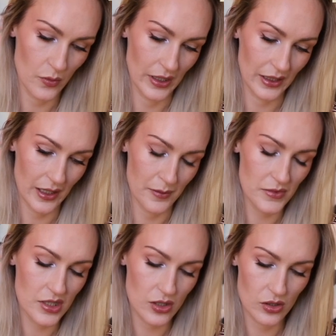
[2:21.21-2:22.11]
When it
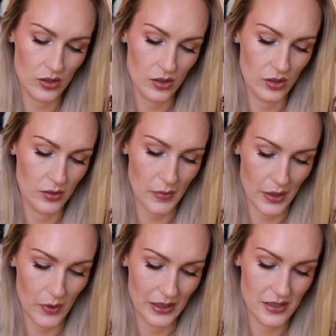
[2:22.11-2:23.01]
comes to my
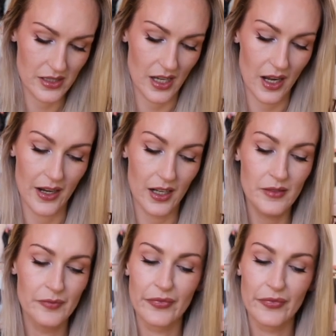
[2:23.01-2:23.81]
one desire,